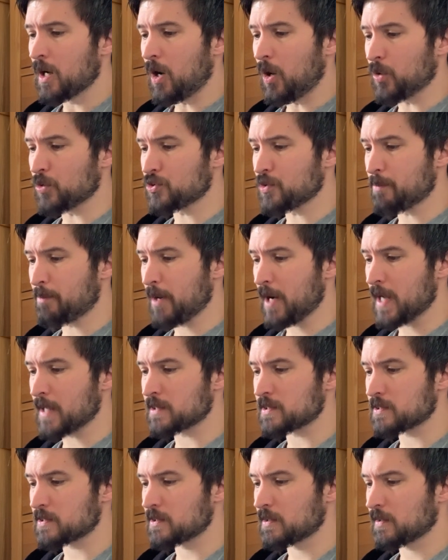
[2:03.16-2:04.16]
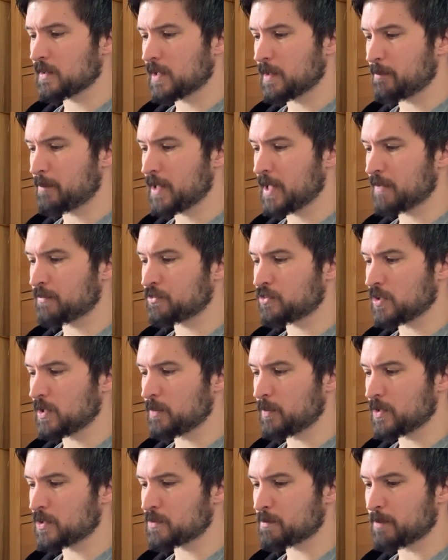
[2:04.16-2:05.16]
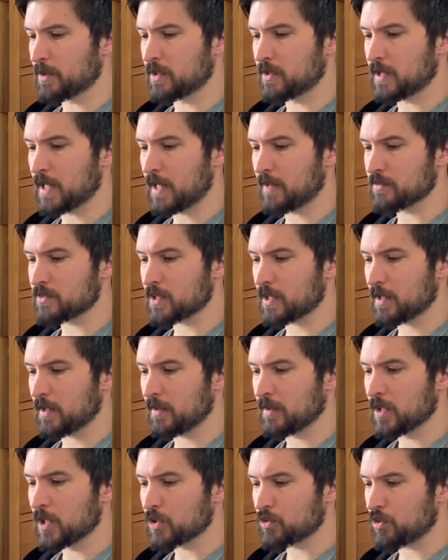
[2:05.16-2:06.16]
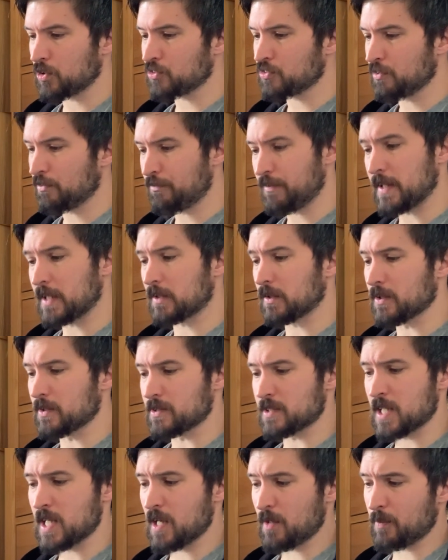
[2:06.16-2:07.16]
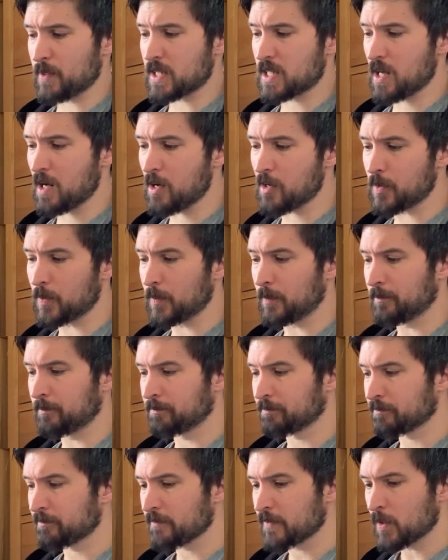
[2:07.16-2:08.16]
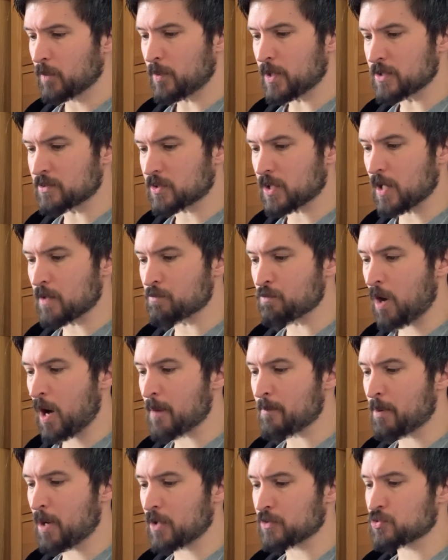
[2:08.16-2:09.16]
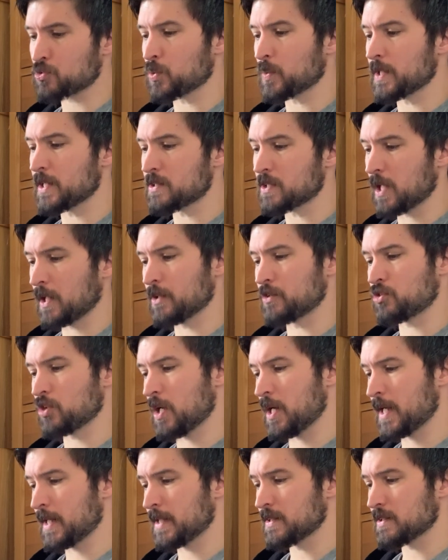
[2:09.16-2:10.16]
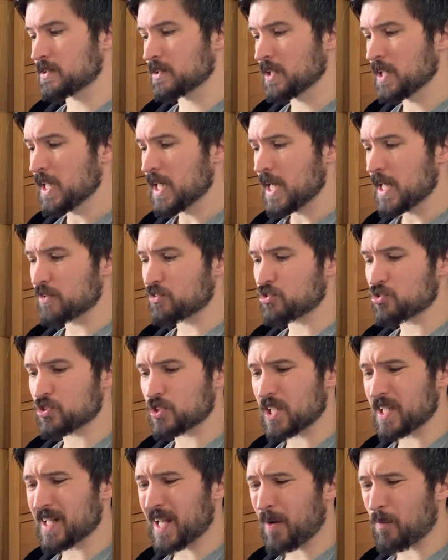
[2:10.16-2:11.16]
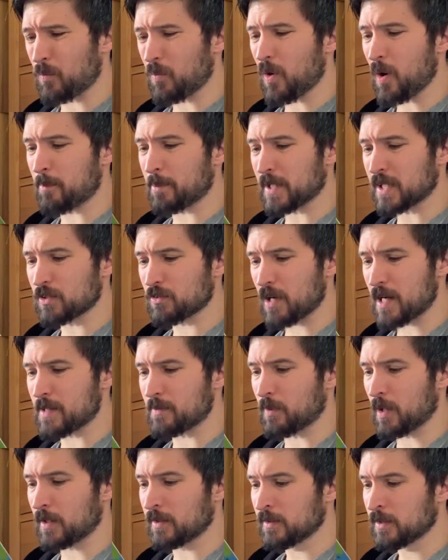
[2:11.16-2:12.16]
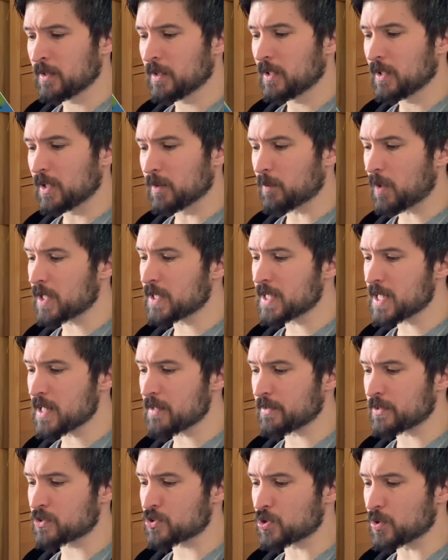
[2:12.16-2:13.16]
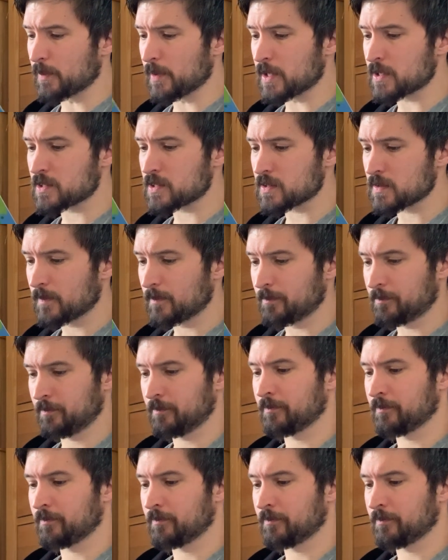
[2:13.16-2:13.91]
"Hold your breath," the BFG whispered down to her. "Cross your figglers, here we go. We is going right past all these other giants. Is you seen that whopping great one, the one nearest to us?"